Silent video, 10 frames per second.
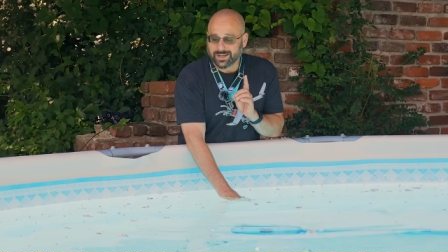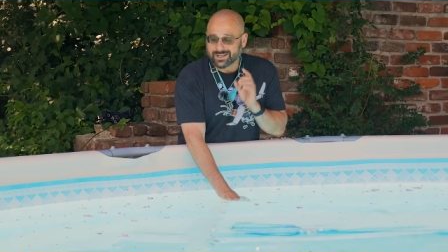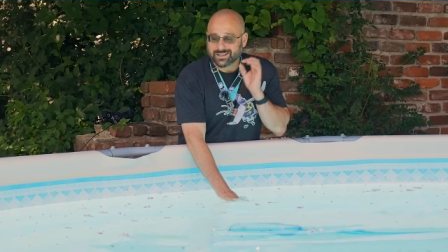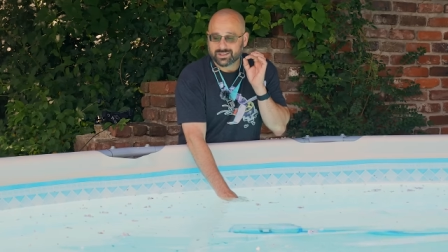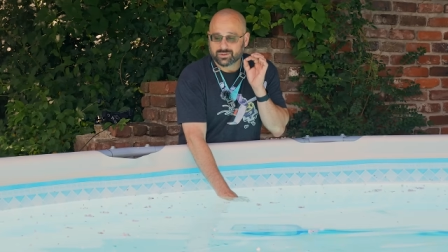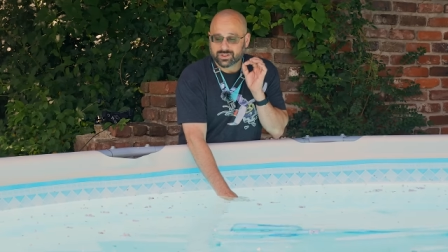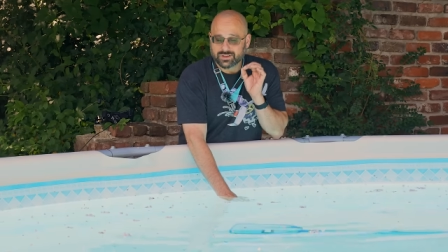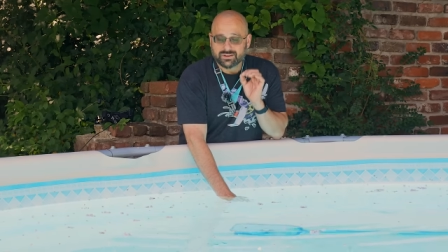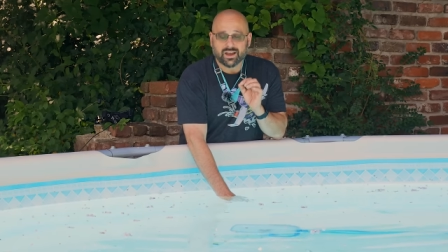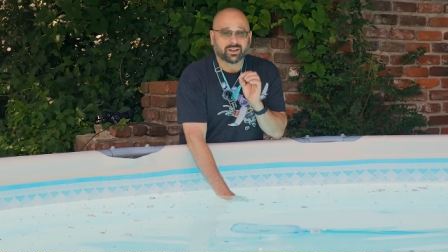But you
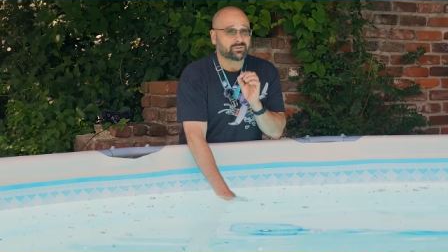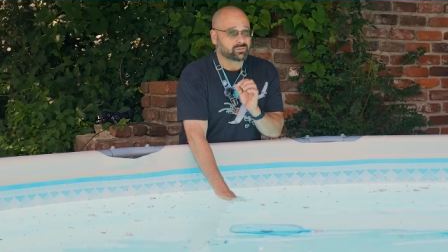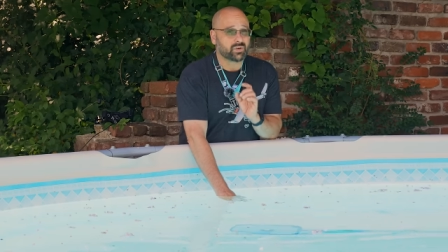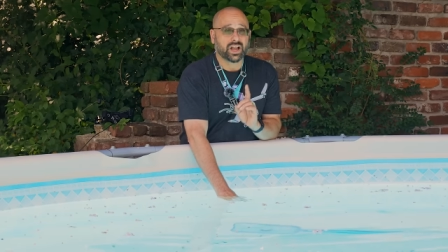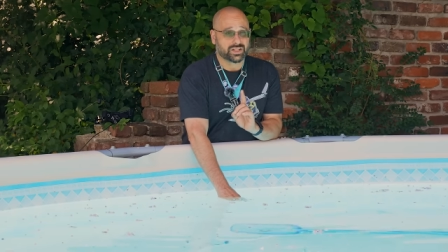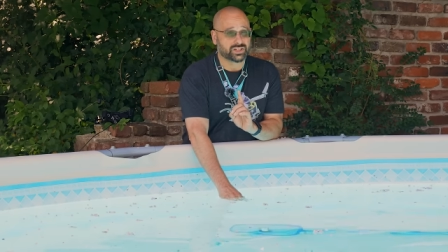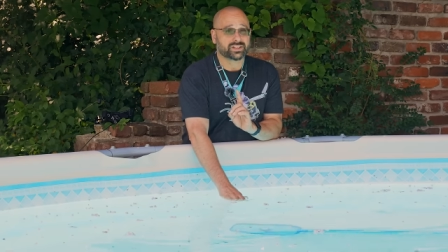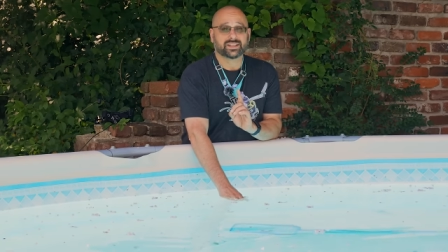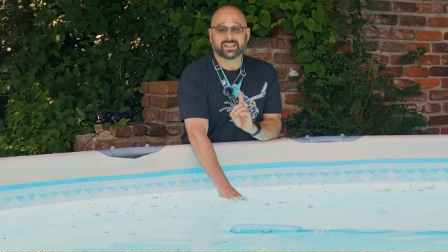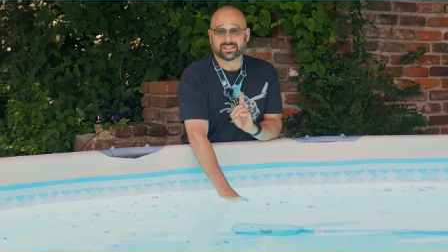should not rush
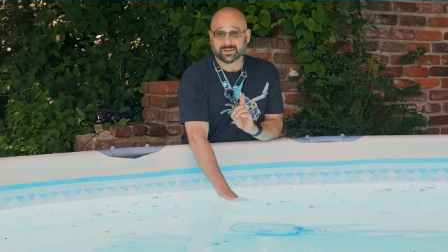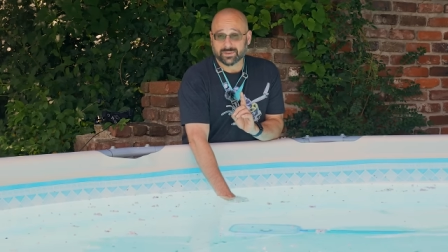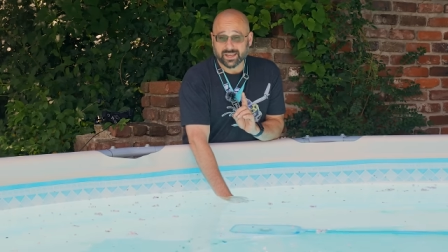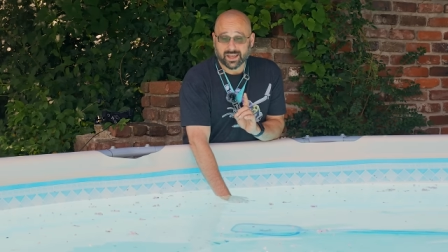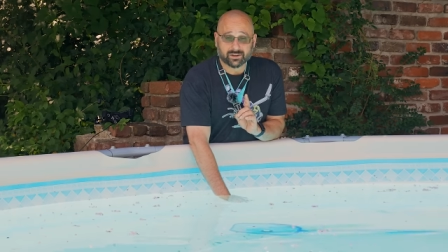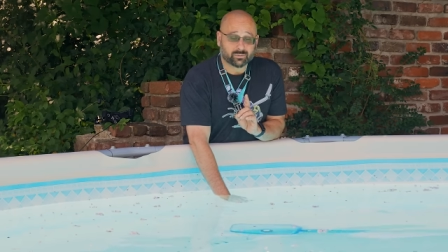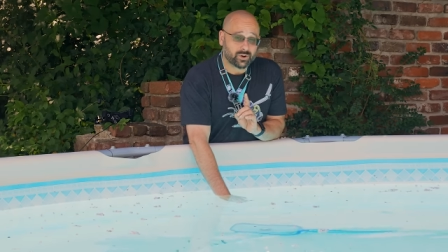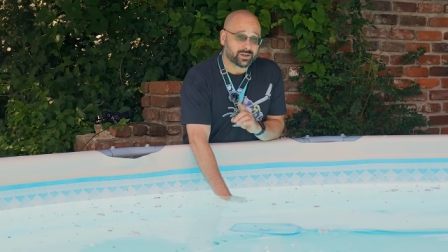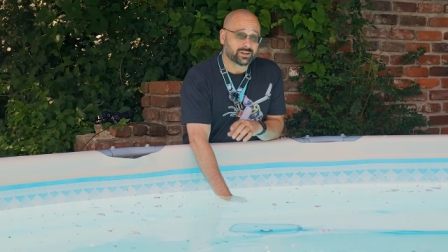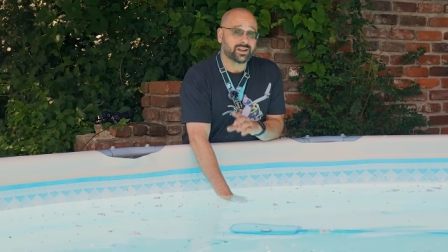to get something out of
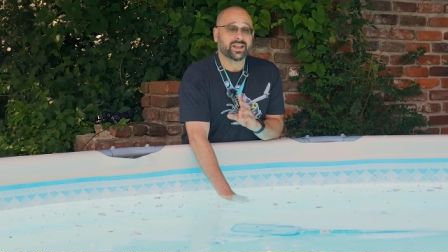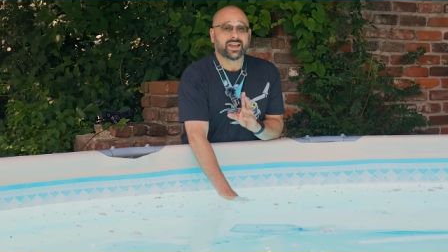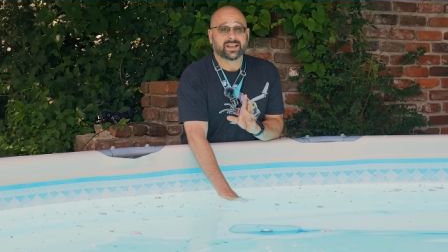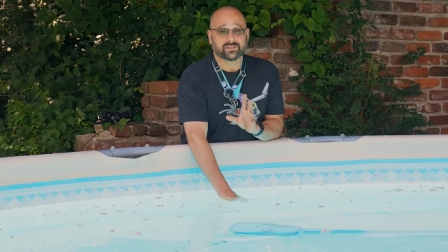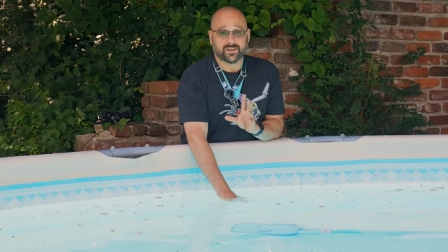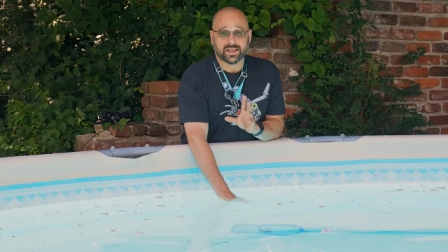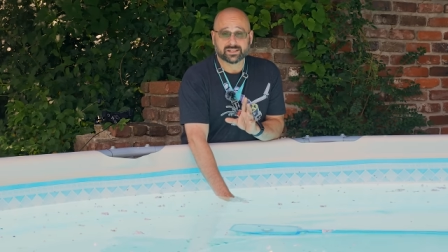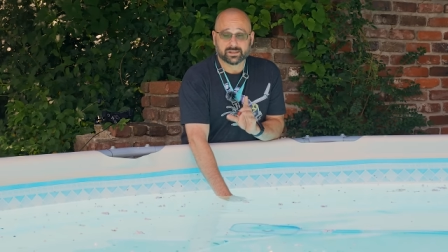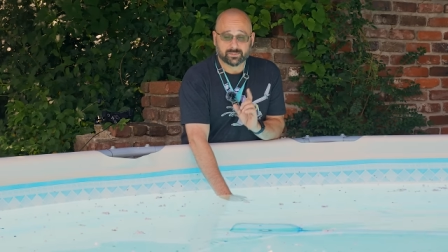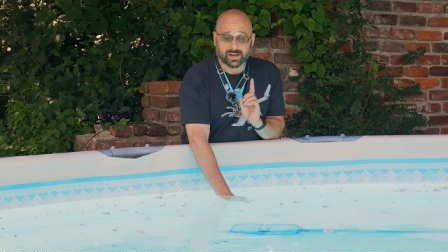water as
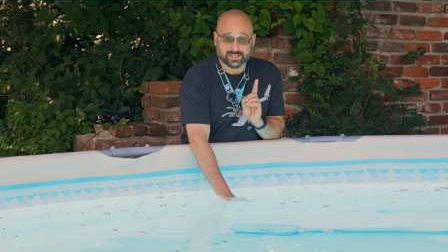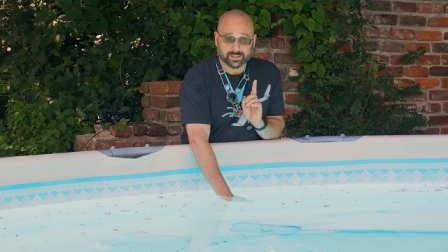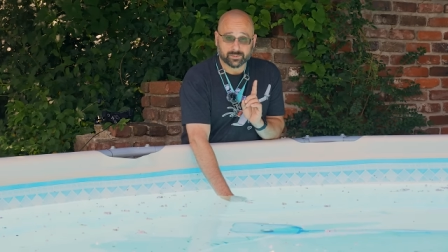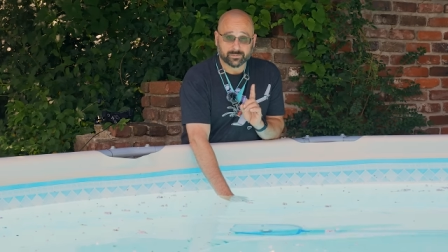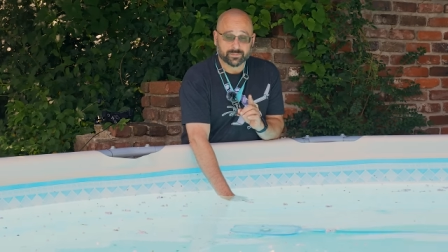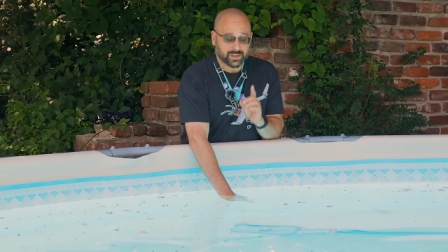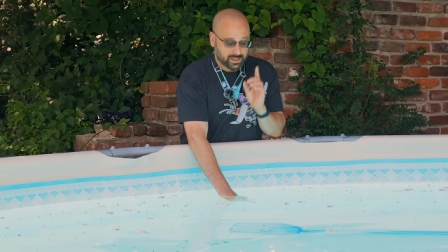fast as possible.